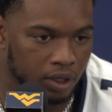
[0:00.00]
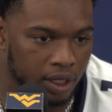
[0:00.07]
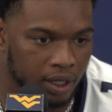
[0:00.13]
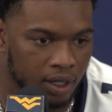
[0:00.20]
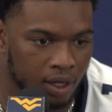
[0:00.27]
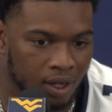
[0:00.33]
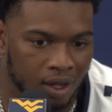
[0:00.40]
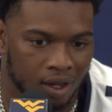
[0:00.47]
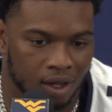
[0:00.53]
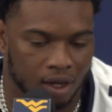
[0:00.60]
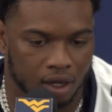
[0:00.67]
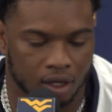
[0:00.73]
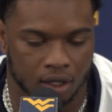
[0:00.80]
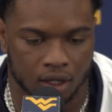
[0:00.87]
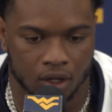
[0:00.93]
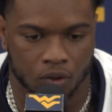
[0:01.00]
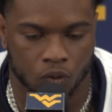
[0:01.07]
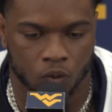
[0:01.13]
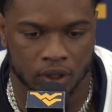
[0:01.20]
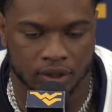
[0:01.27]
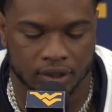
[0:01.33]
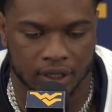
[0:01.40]
Right.
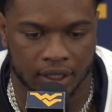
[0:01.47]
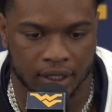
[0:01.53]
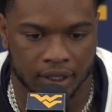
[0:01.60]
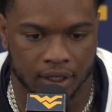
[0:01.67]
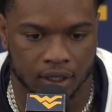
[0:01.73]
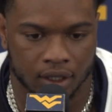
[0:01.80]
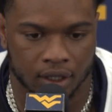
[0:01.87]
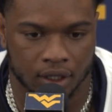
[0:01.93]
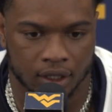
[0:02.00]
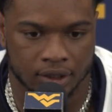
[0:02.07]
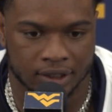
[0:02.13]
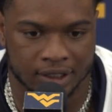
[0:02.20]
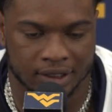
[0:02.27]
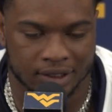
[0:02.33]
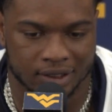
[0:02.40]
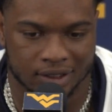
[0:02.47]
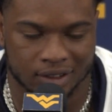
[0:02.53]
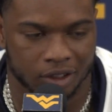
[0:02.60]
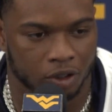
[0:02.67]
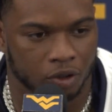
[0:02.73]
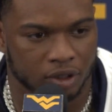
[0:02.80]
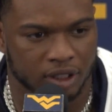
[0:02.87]
One thing, just,
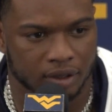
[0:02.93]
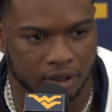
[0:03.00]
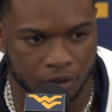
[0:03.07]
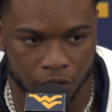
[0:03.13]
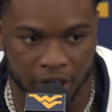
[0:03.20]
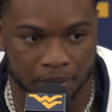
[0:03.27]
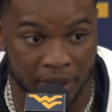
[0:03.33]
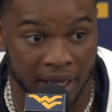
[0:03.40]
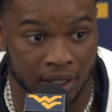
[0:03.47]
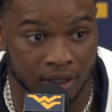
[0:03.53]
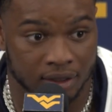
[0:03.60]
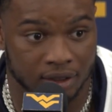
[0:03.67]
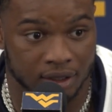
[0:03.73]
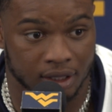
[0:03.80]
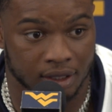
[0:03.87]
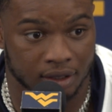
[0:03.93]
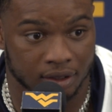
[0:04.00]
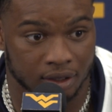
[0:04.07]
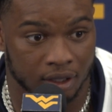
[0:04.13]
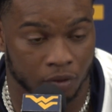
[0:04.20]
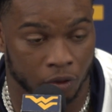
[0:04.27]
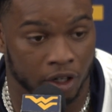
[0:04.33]
you know, great balance,
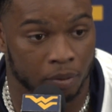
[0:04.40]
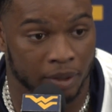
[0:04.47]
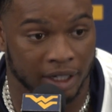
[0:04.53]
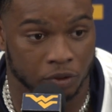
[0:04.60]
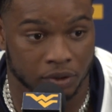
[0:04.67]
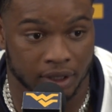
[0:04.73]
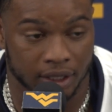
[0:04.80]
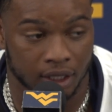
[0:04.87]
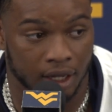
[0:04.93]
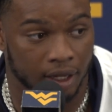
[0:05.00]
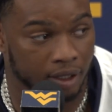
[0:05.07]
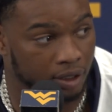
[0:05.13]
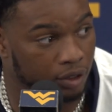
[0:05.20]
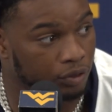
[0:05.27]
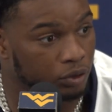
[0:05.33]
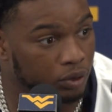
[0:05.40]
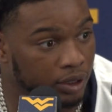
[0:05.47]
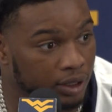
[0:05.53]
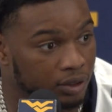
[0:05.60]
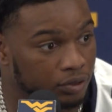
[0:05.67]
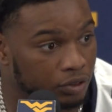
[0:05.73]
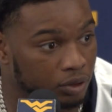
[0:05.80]
because running backs, we take a lot of difficult
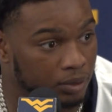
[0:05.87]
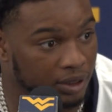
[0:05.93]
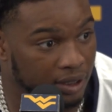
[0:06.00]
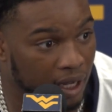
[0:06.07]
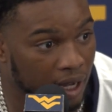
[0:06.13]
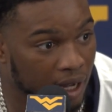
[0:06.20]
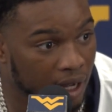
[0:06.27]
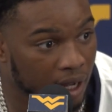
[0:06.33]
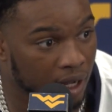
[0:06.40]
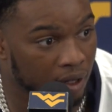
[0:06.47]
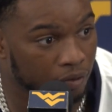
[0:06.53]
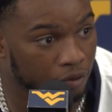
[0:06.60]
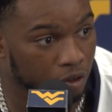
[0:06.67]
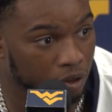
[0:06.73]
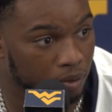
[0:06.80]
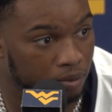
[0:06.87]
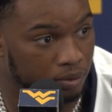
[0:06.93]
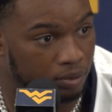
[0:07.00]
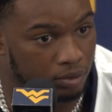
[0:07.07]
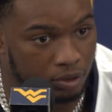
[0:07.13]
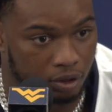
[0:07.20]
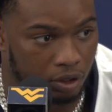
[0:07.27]
hits from the side,
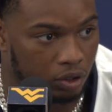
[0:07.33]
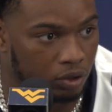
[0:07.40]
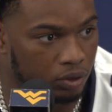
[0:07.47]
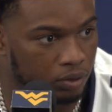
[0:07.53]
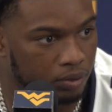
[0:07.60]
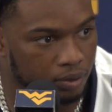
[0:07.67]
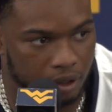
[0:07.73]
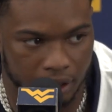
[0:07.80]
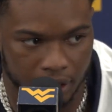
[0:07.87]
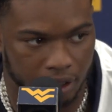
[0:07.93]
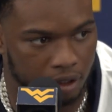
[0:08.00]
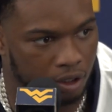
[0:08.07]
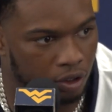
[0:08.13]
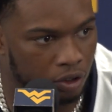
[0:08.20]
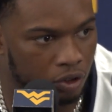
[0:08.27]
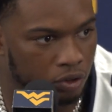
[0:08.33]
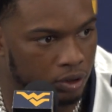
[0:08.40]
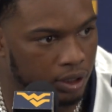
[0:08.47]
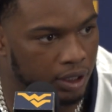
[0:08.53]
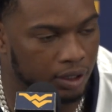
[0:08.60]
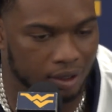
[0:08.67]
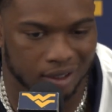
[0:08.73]
from, you know, cut low,
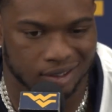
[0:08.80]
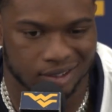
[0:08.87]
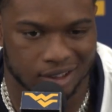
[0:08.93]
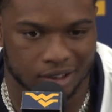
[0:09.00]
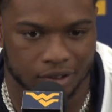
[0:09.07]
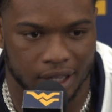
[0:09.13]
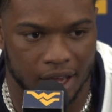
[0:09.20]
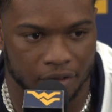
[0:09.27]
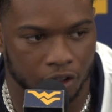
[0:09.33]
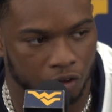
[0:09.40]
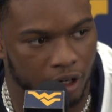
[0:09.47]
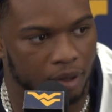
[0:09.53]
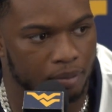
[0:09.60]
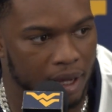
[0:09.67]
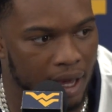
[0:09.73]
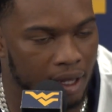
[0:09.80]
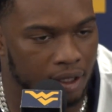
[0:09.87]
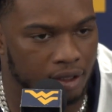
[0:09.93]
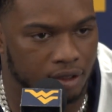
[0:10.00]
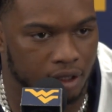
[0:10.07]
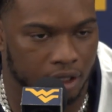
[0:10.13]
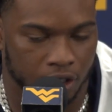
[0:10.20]
just having great
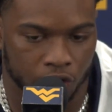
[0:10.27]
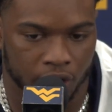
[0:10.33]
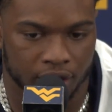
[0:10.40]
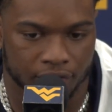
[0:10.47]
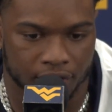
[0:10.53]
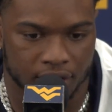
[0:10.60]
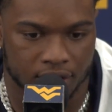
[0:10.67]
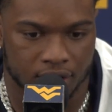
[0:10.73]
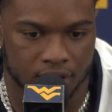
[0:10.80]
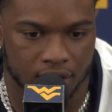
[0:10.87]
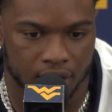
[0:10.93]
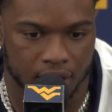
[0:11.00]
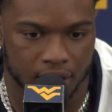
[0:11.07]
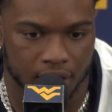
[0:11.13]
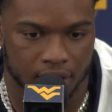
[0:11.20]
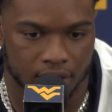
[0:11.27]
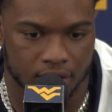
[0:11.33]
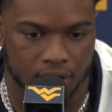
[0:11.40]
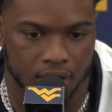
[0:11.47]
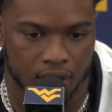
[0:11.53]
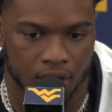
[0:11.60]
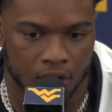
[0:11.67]
balance, great vision.
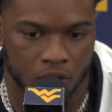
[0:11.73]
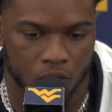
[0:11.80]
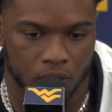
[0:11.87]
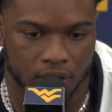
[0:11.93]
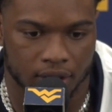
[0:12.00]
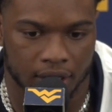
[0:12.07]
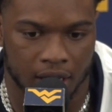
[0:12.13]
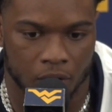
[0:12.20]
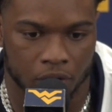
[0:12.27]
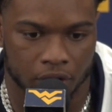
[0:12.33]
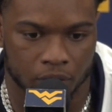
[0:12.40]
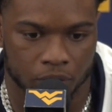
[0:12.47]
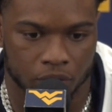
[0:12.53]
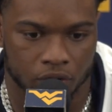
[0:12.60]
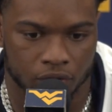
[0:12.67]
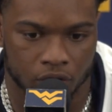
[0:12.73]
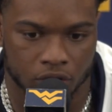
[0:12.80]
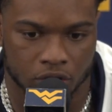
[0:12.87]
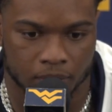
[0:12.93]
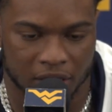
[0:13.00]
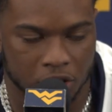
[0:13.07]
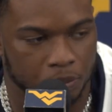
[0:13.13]
And one thing I want to improve on
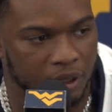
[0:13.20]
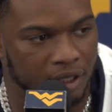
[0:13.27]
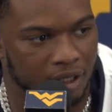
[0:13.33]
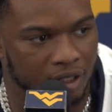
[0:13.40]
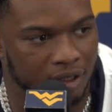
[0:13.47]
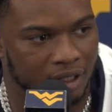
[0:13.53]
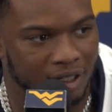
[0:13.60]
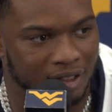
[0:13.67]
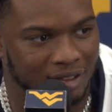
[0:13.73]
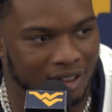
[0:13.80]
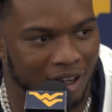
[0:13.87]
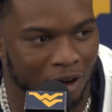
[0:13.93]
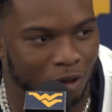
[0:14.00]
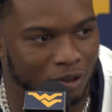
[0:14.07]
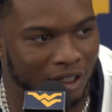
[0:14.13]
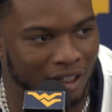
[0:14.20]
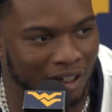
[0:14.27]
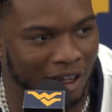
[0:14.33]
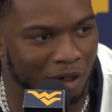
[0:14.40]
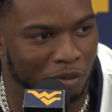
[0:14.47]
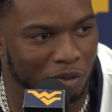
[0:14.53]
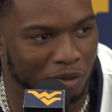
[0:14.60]
is my speed, because I don't think a
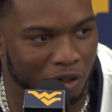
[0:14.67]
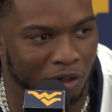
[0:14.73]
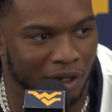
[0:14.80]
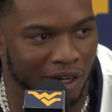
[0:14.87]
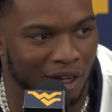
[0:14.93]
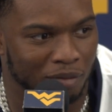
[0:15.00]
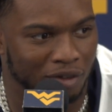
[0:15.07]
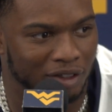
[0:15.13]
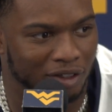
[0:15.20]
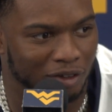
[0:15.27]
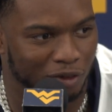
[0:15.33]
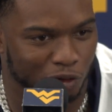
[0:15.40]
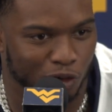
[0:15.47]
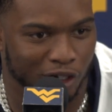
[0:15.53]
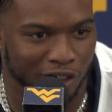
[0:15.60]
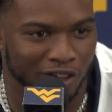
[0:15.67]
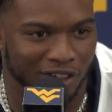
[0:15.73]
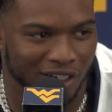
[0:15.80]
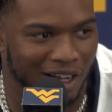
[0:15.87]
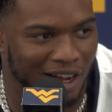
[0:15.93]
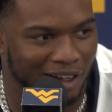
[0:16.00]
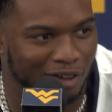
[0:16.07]
lot of people know that I'm a runner.
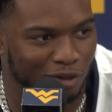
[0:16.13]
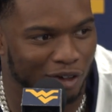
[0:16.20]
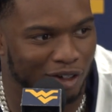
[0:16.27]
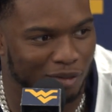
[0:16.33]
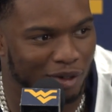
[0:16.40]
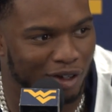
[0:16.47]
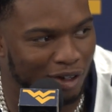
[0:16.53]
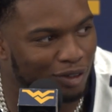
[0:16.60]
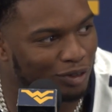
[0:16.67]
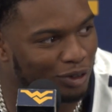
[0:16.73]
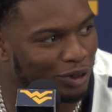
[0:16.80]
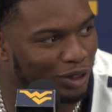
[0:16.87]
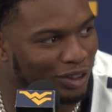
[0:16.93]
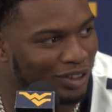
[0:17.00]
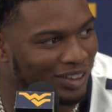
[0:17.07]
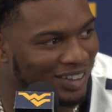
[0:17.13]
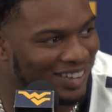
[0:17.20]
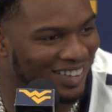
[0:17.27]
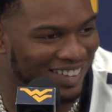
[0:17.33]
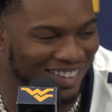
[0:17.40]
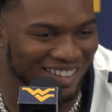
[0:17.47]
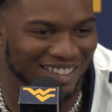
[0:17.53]
Like, I can run the ball for real.
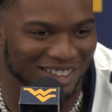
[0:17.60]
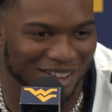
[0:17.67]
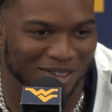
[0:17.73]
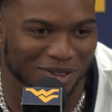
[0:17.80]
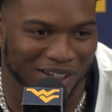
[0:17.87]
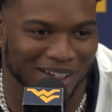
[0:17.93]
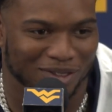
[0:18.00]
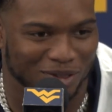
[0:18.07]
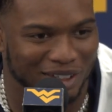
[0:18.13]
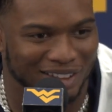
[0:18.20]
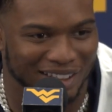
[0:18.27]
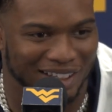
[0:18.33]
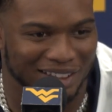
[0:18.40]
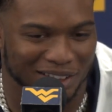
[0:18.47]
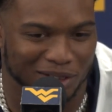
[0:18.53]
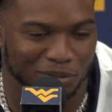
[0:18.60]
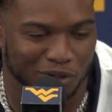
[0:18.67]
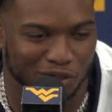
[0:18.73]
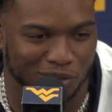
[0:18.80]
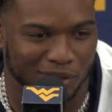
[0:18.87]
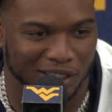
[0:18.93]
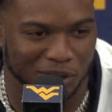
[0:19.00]
So that's one thing, just
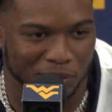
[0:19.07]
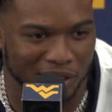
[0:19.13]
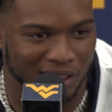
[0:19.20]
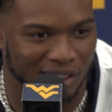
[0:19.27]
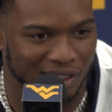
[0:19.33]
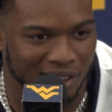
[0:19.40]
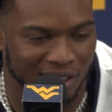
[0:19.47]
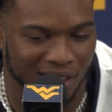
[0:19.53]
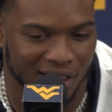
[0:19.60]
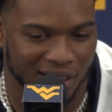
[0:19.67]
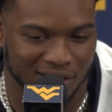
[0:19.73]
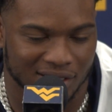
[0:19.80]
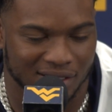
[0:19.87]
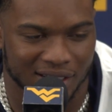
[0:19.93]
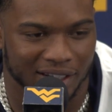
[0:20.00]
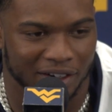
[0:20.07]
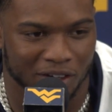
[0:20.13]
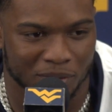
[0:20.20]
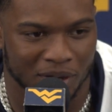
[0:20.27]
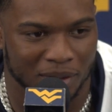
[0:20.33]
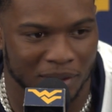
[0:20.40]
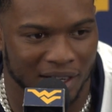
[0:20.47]
improving my speed and just take care
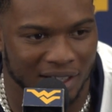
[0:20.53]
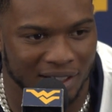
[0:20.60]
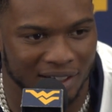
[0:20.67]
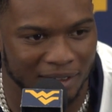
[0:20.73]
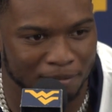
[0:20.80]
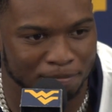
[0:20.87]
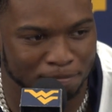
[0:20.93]
of my body.